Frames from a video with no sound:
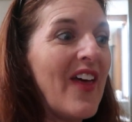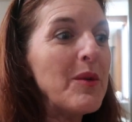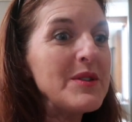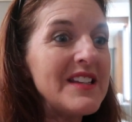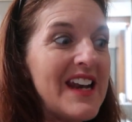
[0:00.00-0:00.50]

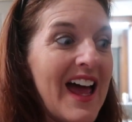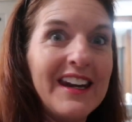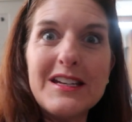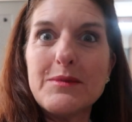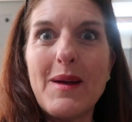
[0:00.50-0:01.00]
that was an
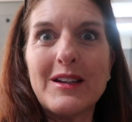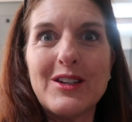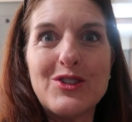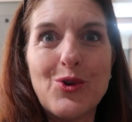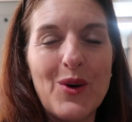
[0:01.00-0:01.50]

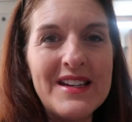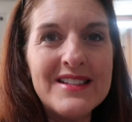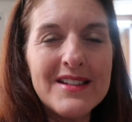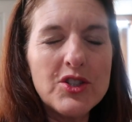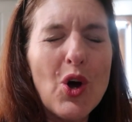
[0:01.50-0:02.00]
unexpected
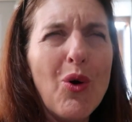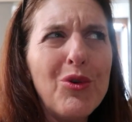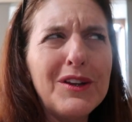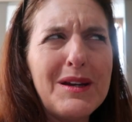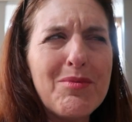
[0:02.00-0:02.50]
choice.
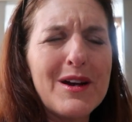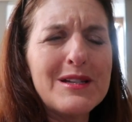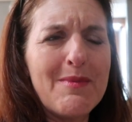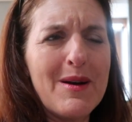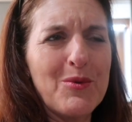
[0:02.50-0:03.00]
Totally
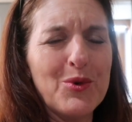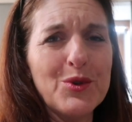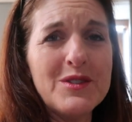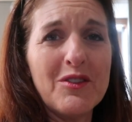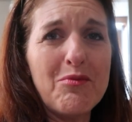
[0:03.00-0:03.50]
breaks my
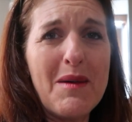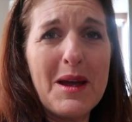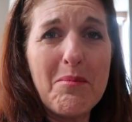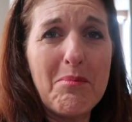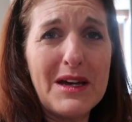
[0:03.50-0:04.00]
rules of
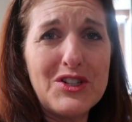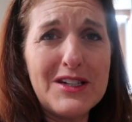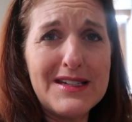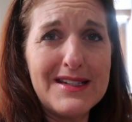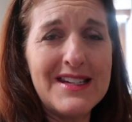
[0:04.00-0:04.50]
my
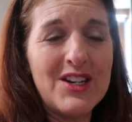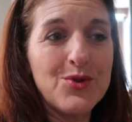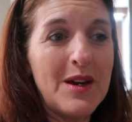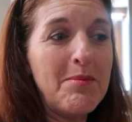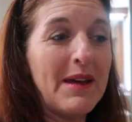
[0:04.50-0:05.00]
budget Disney
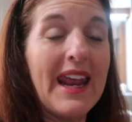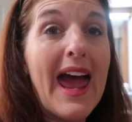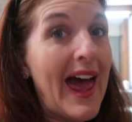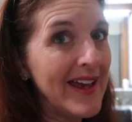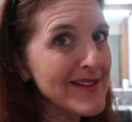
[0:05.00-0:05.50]
trip. But
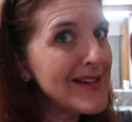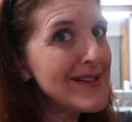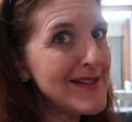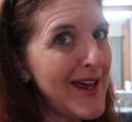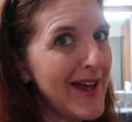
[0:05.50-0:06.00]
as I
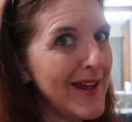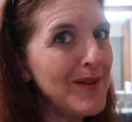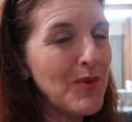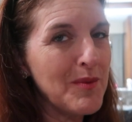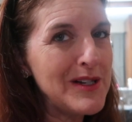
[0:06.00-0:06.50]

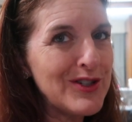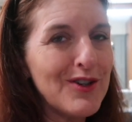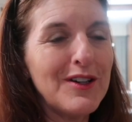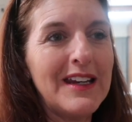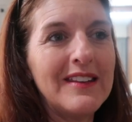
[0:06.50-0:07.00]
said when we
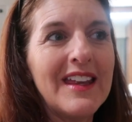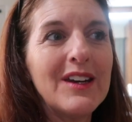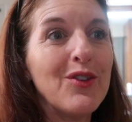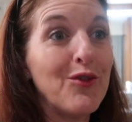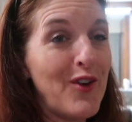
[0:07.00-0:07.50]
started, that
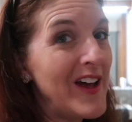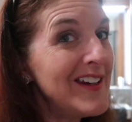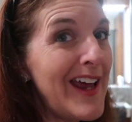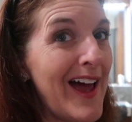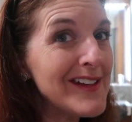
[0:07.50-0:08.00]
if a
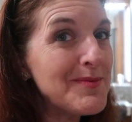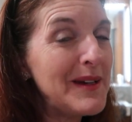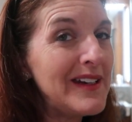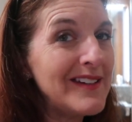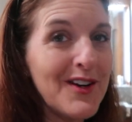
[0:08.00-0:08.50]
friend asked
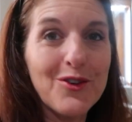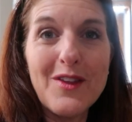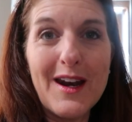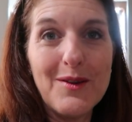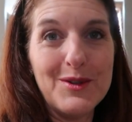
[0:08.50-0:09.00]
me to dinner
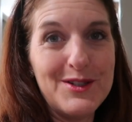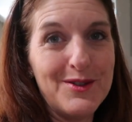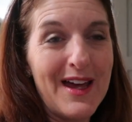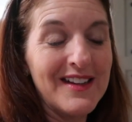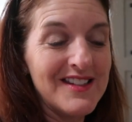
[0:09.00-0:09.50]
that I would
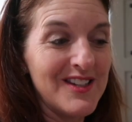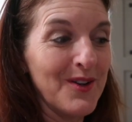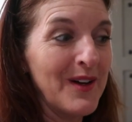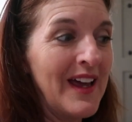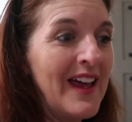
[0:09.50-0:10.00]
do that.
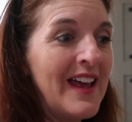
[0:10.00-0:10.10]
So